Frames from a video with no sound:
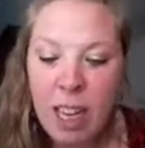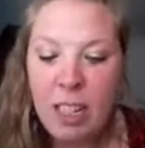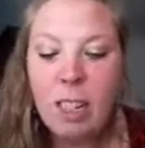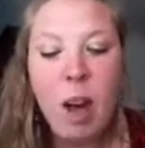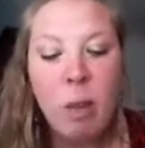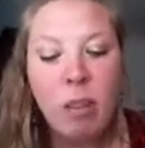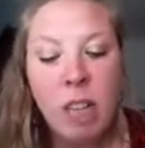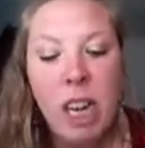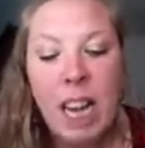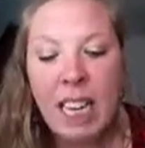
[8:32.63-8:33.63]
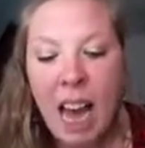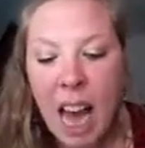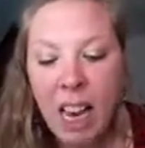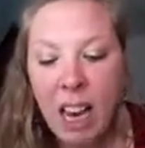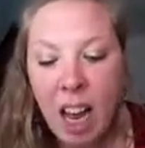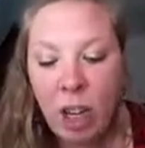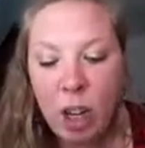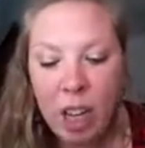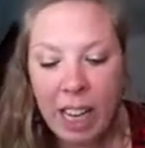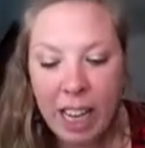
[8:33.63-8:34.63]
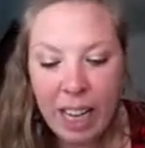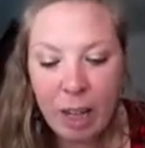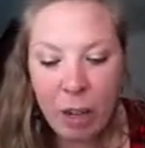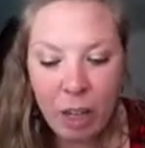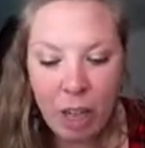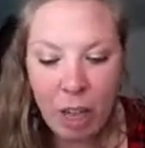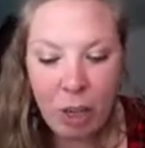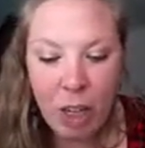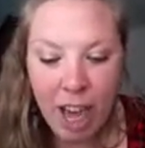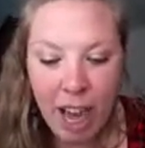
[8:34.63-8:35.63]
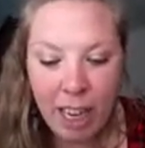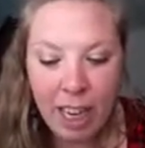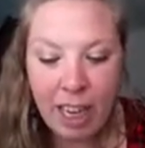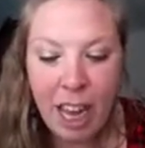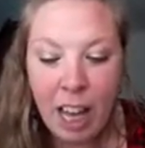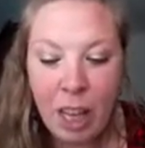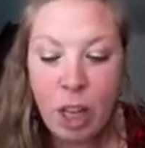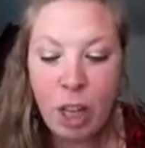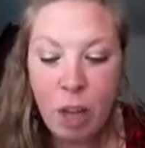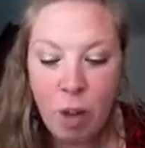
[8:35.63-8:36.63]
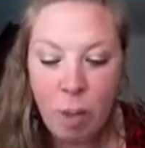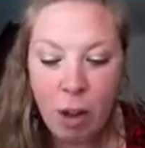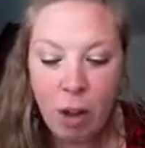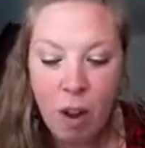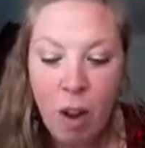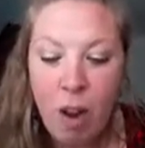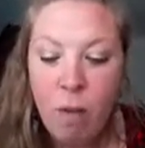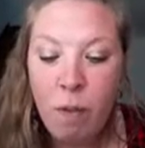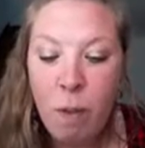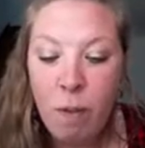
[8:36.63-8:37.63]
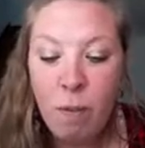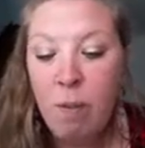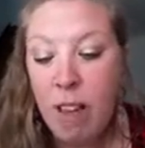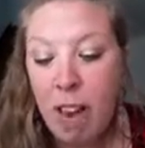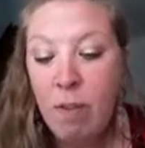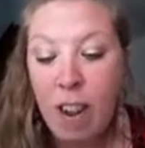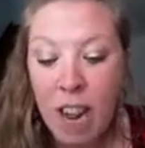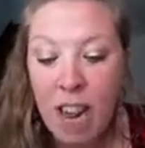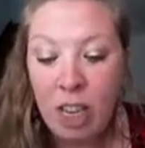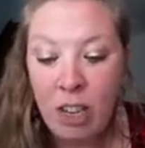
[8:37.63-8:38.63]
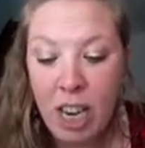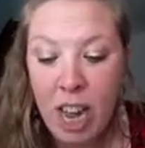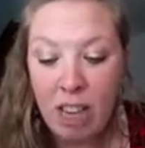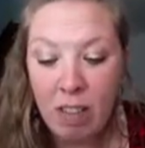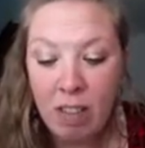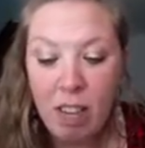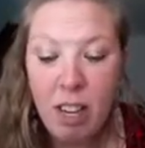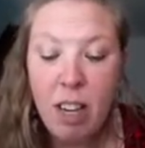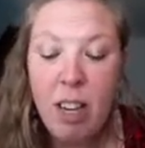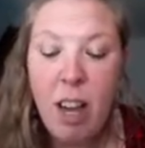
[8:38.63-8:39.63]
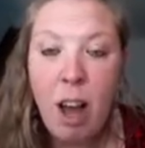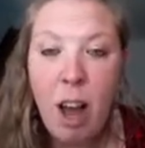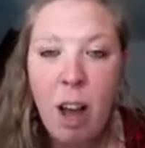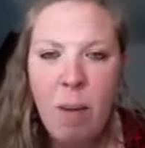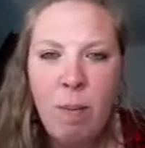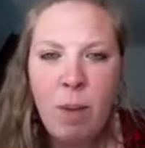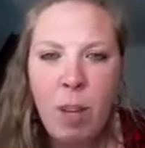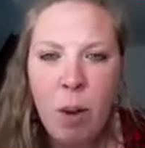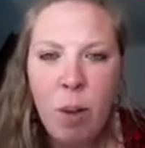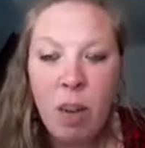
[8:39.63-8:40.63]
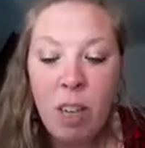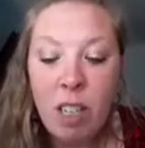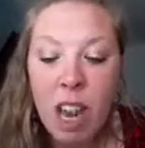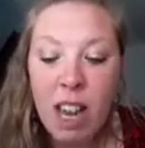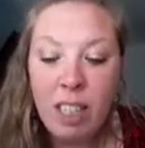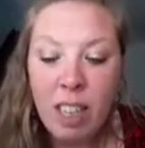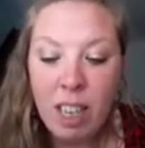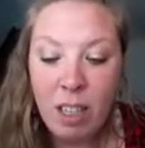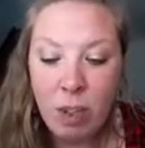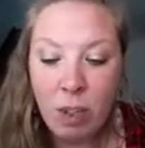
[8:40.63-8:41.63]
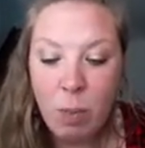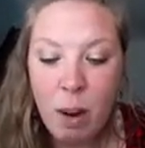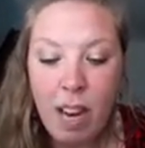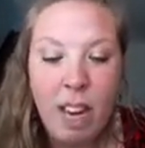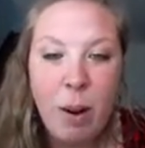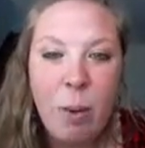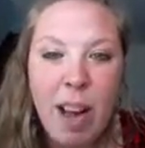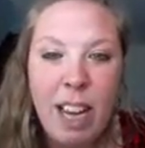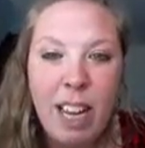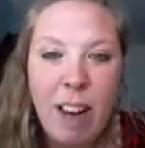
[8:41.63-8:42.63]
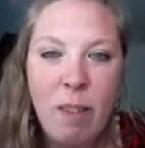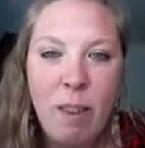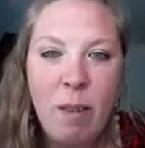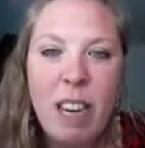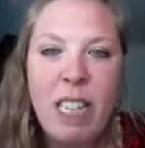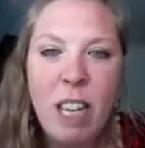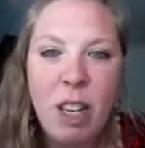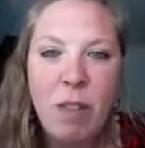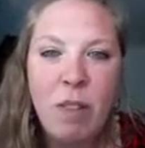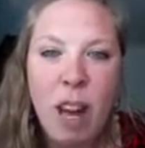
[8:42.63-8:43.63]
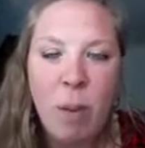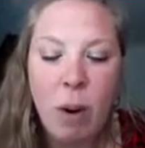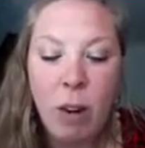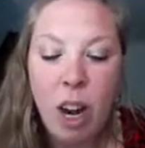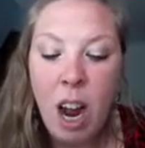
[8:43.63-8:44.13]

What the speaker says: So, can a cookie cutter shark kill a human? From Henry, age 10. So Jax is just working away, having a research of that one.